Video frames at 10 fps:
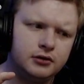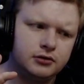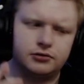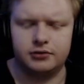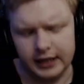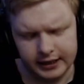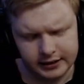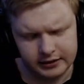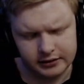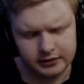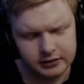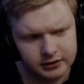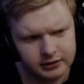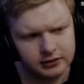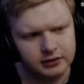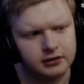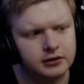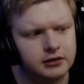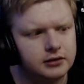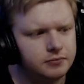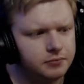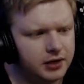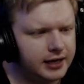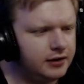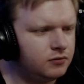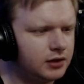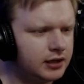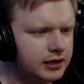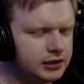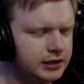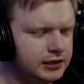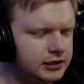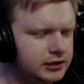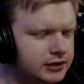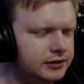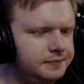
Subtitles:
grey. But I get why they changed it.